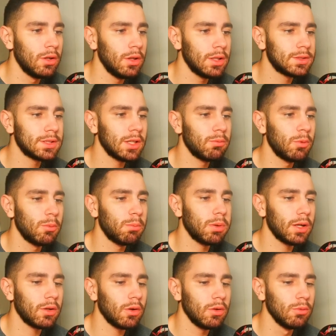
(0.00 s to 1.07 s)
Let's say we're
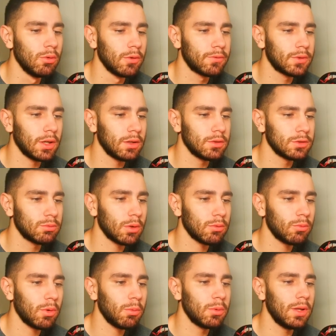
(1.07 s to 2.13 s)
playing Allure of Darkness.
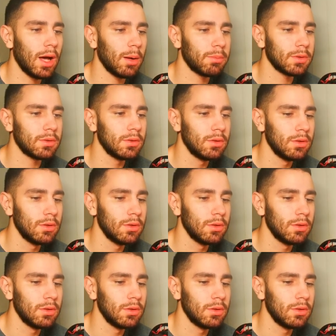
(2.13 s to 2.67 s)
What would happen?